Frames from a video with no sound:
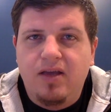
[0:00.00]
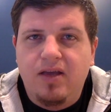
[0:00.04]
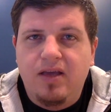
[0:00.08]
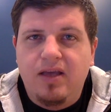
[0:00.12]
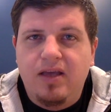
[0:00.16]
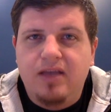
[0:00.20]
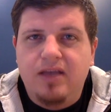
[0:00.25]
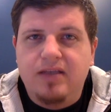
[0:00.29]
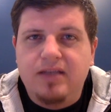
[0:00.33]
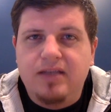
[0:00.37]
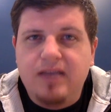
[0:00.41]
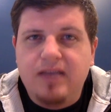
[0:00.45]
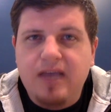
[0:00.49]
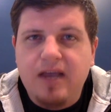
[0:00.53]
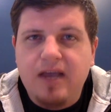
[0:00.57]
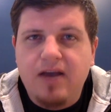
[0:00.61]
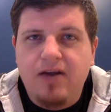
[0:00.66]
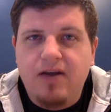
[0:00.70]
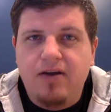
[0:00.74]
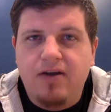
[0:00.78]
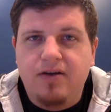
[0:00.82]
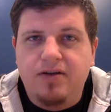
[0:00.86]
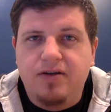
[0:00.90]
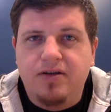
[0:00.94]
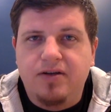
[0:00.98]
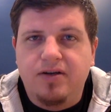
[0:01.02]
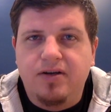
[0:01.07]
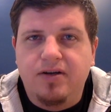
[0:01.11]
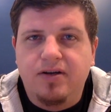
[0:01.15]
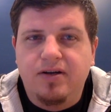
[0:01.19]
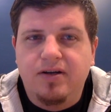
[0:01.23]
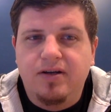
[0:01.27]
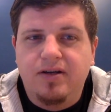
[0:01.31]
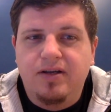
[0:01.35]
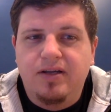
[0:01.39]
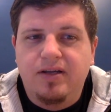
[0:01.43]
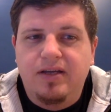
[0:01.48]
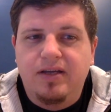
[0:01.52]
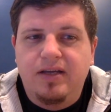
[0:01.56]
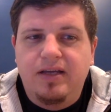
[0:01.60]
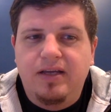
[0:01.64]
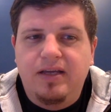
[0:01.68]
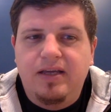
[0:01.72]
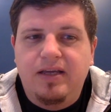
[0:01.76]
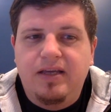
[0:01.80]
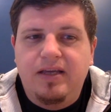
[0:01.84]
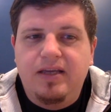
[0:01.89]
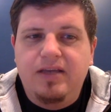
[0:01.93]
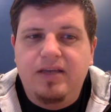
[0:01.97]
his character.
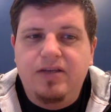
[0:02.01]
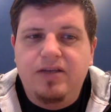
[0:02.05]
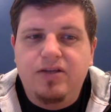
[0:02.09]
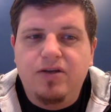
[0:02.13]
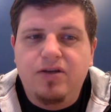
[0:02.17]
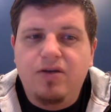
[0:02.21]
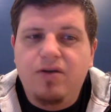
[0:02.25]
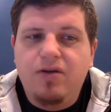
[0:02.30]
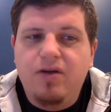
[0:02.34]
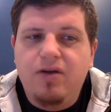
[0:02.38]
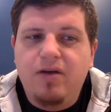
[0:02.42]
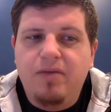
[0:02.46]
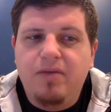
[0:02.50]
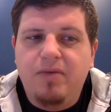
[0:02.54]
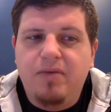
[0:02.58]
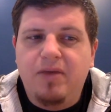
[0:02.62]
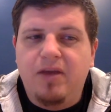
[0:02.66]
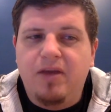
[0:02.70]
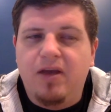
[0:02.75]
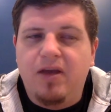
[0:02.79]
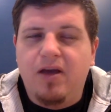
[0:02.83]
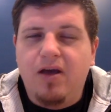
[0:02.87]
He showed up in a